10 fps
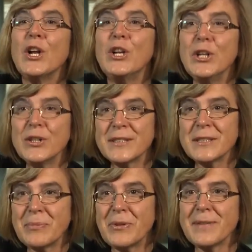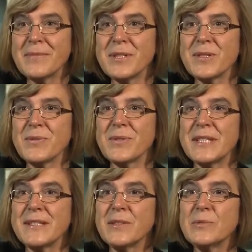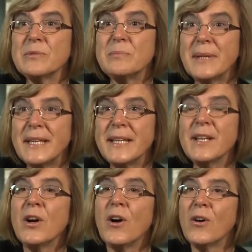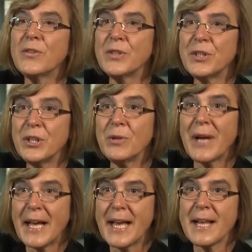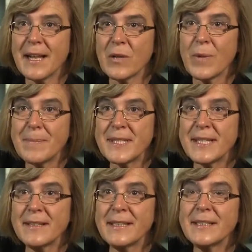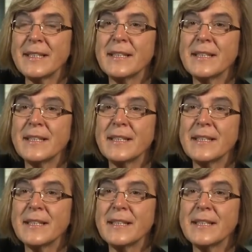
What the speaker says: Look at the primary sources that will be on the new ALL website.